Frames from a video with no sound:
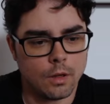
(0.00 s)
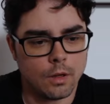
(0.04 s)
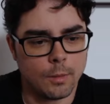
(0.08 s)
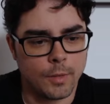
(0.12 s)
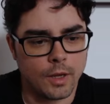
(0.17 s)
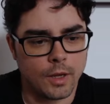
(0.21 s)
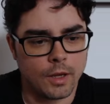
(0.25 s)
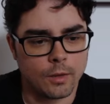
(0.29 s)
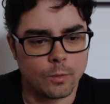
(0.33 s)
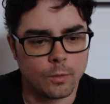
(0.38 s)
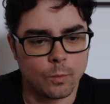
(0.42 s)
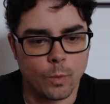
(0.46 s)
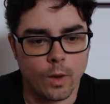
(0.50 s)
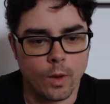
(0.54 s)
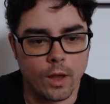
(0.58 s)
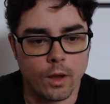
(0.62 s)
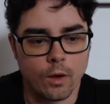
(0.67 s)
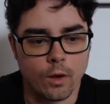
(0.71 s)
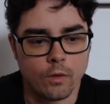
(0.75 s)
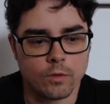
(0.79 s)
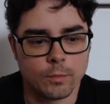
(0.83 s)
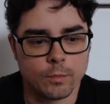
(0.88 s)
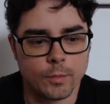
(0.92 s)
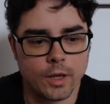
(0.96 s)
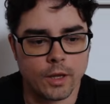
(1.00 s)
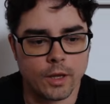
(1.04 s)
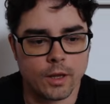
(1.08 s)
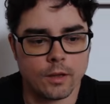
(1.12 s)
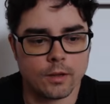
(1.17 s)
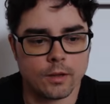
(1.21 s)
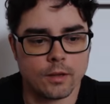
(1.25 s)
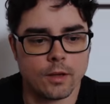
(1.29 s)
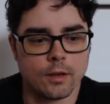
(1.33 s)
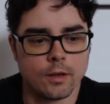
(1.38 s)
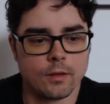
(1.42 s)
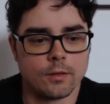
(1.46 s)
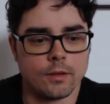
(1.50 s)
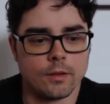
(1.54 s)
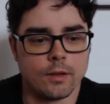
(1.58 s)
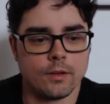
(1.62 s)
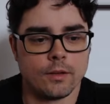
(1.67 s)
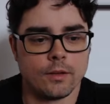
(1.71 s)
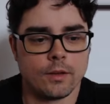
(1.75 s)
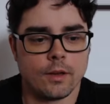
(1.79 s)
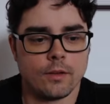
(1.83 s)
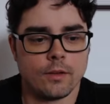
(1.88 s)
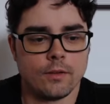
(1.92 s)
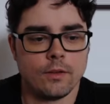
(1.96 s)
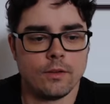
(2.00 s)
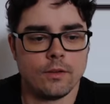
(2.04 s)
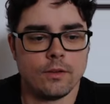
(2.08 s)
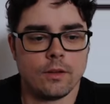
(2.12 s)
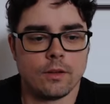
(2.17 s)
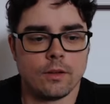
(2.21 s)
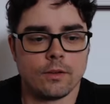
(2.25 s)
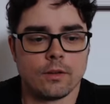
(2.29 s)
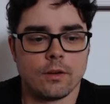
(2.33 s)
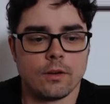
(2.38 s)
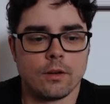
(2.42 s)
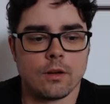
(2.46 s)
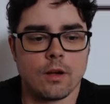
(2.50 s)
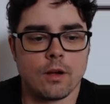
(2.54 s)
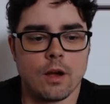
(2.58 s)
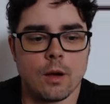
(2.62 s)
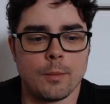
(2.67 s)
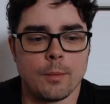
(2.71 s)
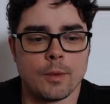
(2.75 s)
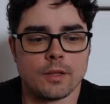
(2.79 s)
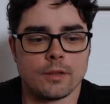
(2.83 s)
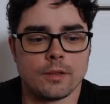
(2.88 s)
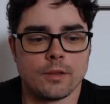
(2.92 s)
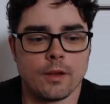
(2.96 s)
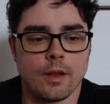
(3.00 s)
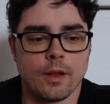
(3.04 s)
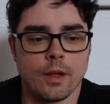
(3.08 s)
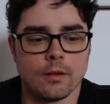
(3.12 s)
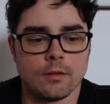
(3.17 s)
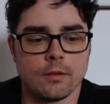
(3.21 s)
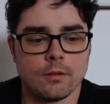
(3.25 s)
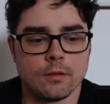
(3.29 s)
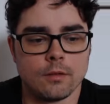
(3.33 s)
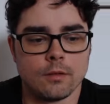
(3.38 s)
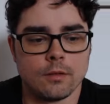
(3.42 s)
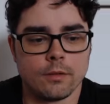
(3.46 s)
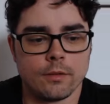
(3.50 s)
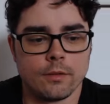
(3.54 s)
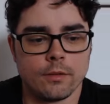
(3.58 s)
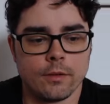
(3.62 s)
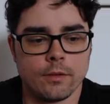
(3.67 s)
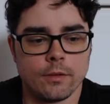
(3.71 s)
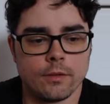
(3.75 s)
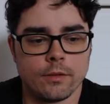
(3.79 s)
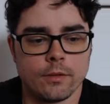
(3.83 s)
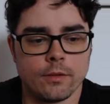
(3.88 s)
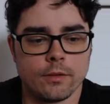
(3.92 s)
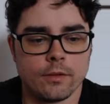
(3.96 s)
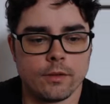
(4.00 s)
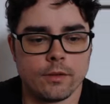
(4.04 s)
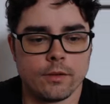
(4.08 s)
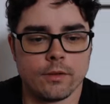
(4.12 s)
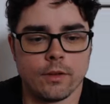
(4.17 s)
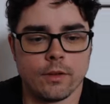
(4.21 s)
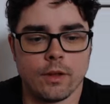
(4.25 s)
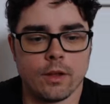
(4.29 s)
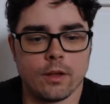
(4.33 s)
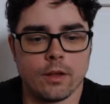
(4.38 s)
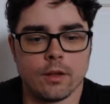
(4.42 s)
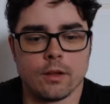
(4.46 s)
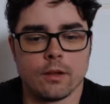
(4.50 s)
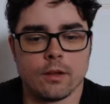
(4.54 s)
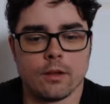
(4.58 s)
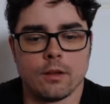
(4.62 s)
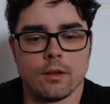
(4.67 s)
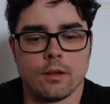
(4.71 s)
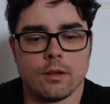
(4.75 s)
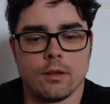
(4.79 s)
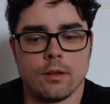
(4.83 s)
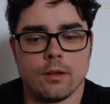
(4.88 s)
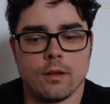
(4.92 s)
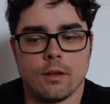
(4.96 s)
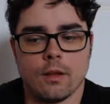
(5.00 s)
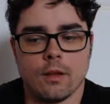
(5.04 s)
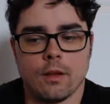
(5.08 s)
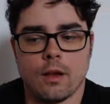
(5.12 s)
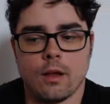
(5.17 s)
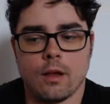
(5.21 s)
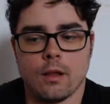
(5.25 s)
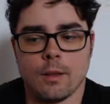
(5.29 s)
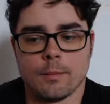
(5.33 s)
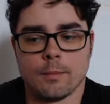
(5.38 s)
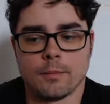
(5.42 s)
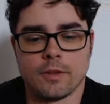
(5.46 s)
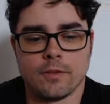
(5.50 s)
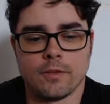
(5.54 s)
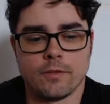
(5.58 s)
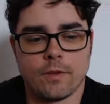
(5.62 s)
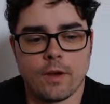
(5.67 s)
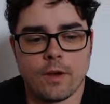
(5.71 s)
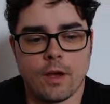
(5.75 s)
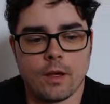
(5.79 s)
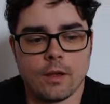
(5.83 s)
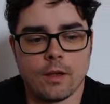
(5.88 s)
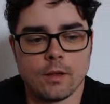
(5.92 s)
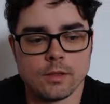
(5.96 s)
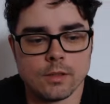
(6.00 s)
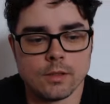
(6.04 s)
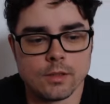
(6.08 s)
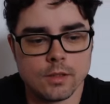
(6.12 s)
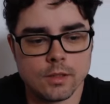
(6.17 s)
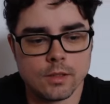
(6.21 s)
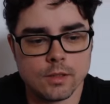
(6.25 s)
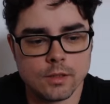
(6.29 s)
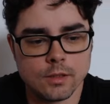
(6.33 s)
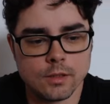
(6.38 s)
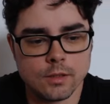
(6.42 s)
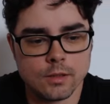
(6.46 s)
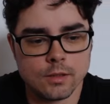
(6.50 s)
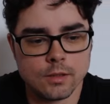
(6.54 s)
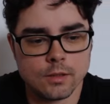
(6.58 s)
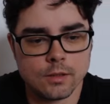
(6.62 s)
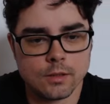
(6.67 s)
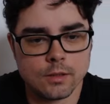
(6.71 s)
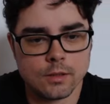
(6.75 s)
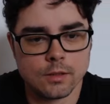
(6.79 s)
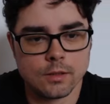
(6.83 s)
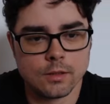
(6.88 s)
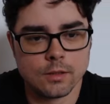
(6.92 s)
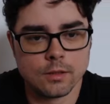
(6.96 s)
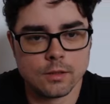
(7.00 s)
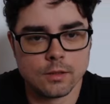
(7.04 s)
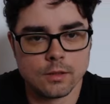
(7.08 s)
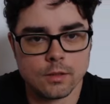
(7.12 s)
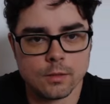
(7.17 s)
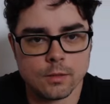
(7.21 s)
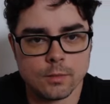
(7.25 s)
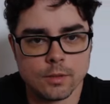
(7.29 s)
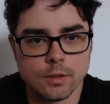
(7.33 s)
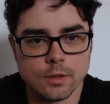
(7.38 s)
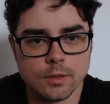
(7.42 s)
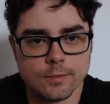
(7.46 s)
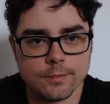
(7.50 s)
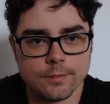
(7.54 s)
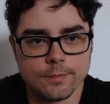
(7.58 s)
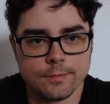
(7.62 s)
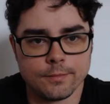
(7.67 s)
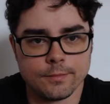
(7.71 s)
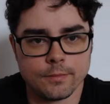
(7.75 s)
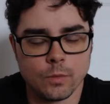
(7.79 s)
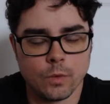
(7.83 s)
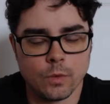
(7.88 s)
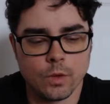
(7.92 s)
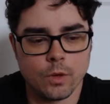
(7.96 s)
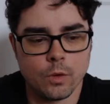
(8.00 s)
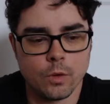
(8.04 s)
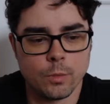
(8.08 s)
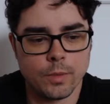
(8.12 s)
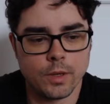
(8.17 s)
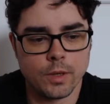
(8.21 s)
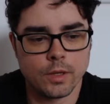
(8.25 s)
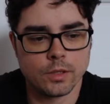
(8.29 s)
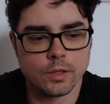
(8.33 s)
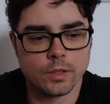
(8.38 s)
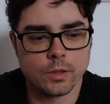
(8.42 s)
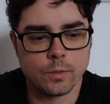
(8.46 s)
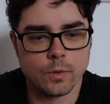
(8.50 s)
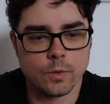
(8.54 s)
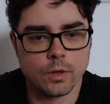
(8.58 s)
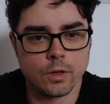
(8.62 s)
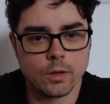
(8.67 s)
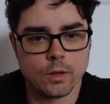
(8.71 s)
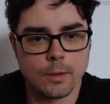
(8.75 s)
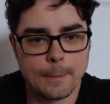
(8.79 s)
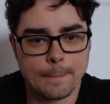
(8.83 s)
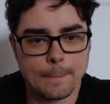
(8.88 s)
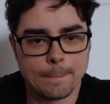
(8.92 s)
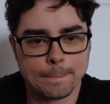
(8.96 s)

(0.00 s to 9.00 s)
Am I in way over my head now? Is it because these things are all commented out? So it just is like all empty files and it's stupid. Well, the homepage should work.